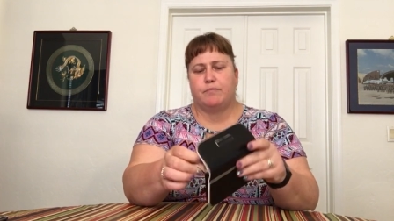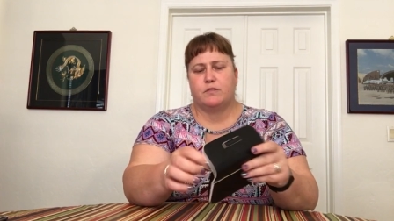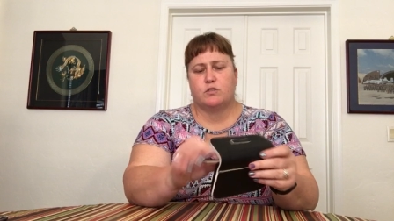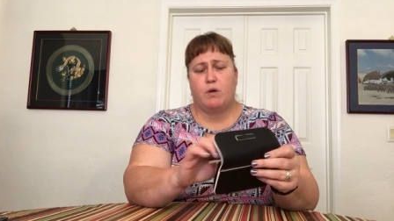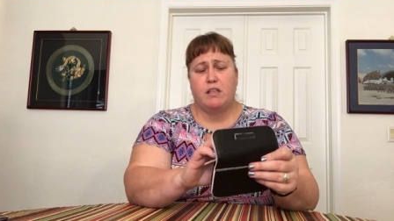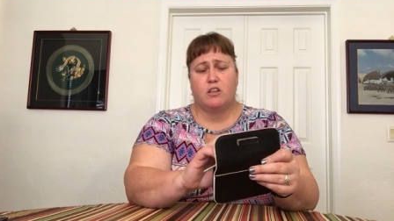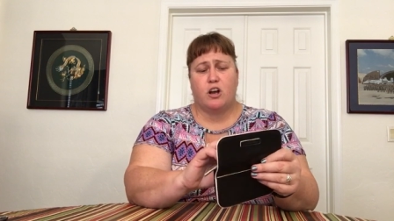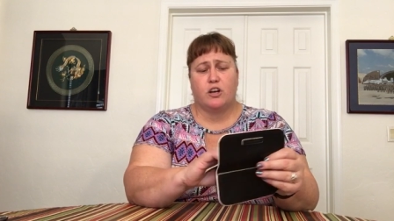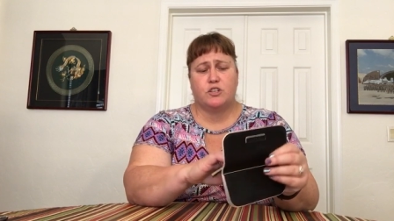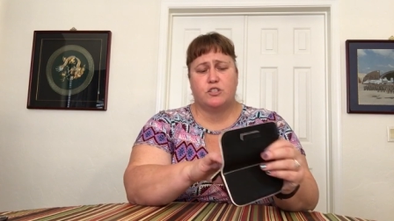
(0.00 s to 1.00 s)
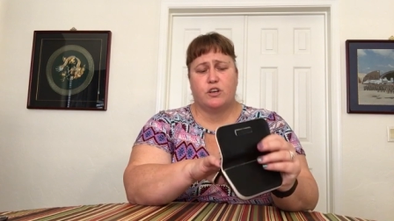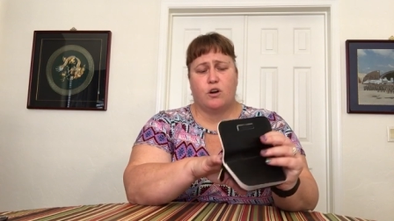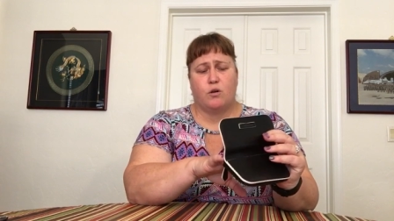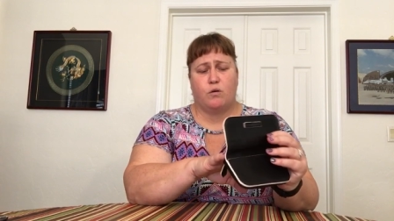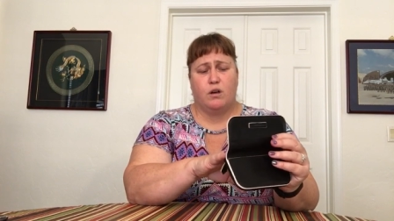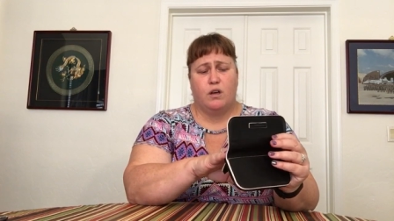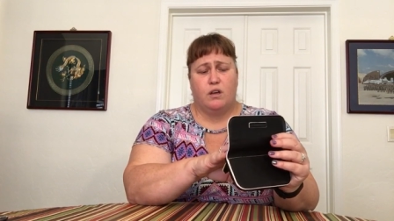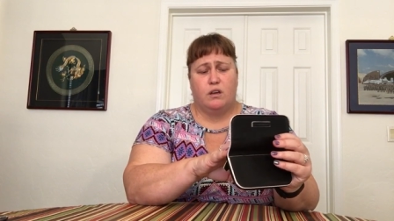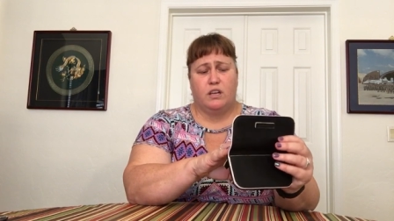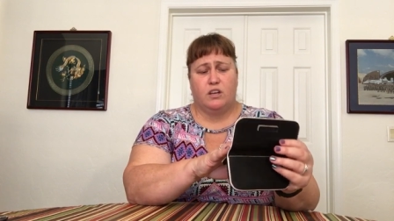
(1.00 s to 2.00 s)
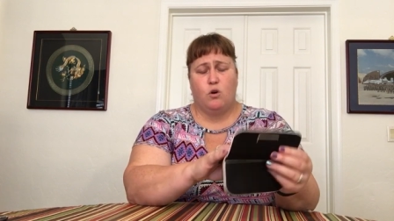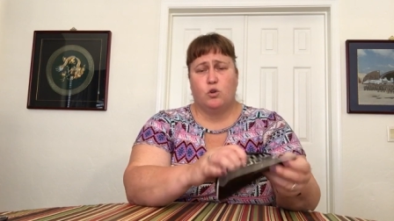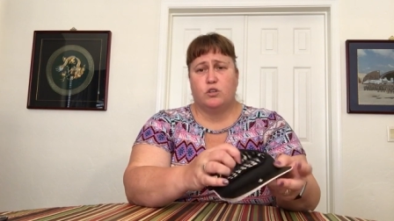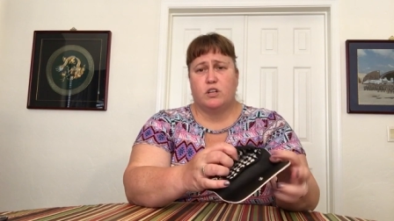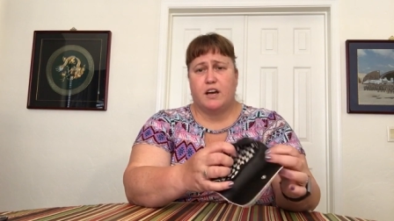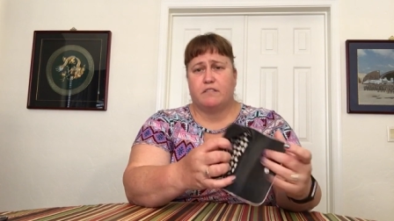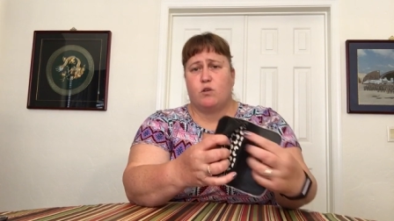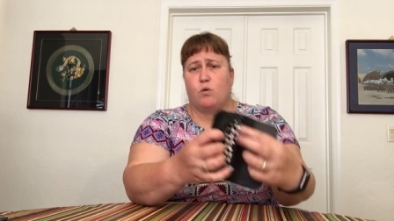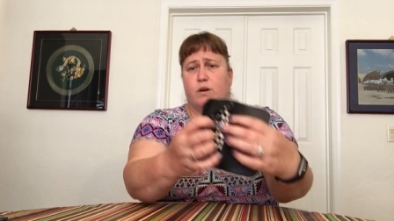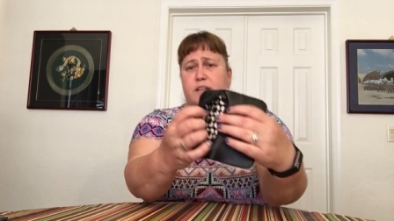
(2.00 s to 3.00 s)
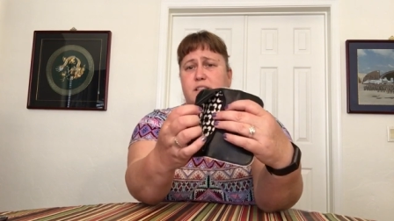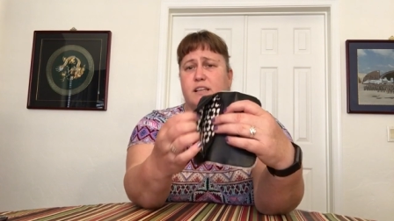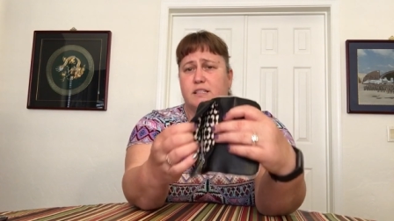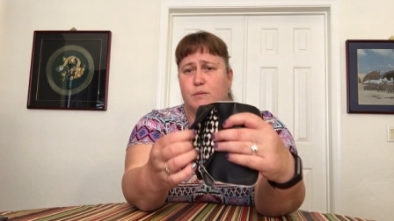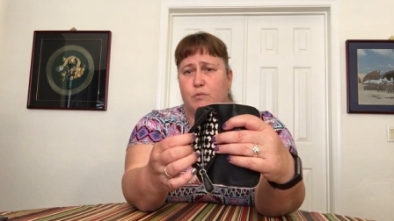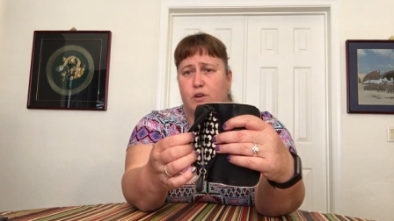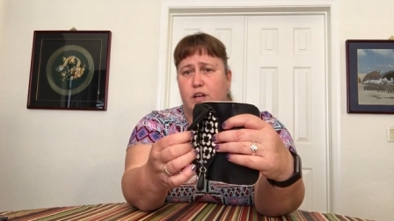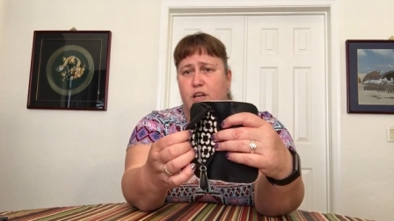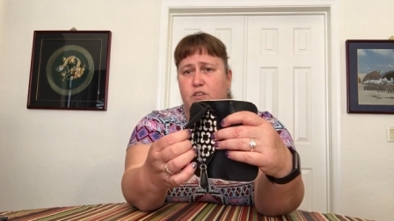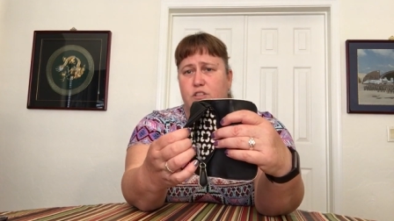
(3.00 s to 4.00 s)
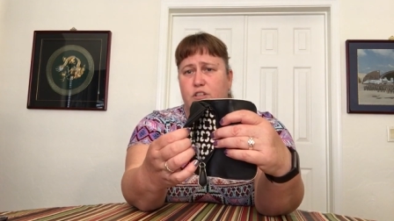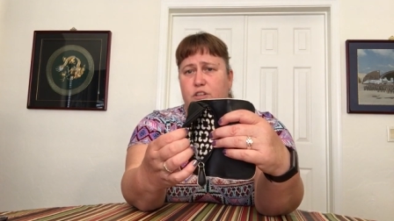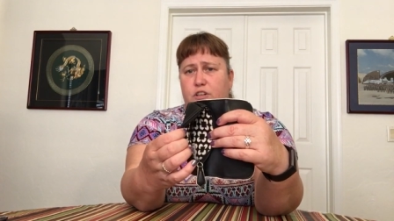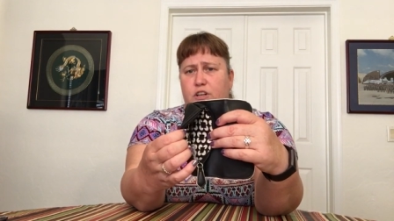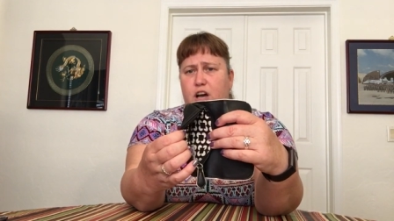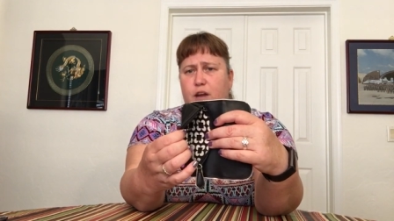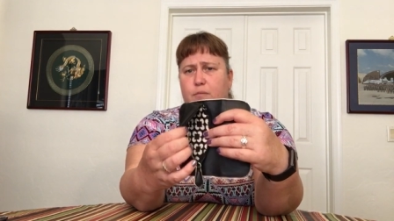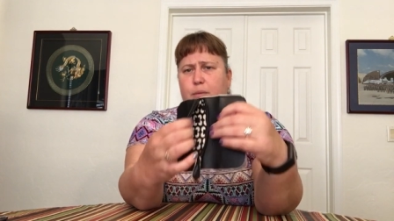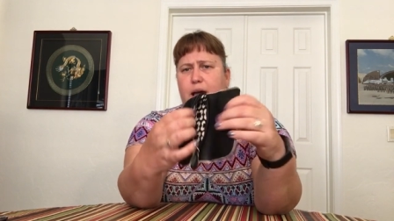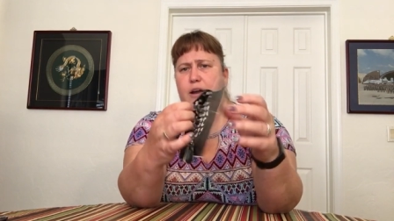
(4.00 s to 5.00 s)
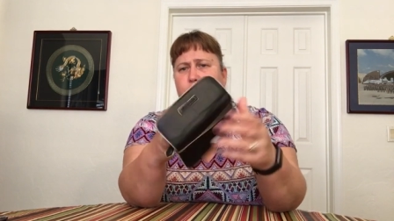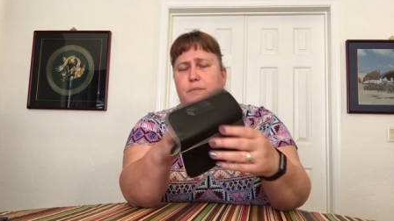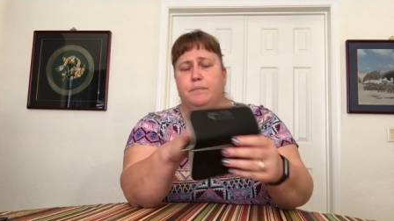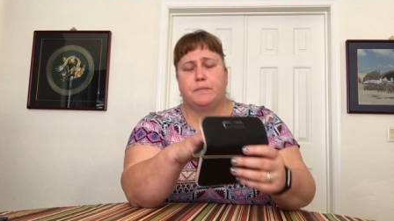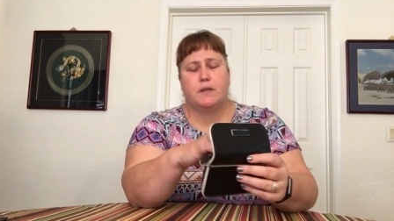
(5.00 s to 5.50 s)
It's quite large, so can hold a lot of coins, has a pretty interior cotton pattern.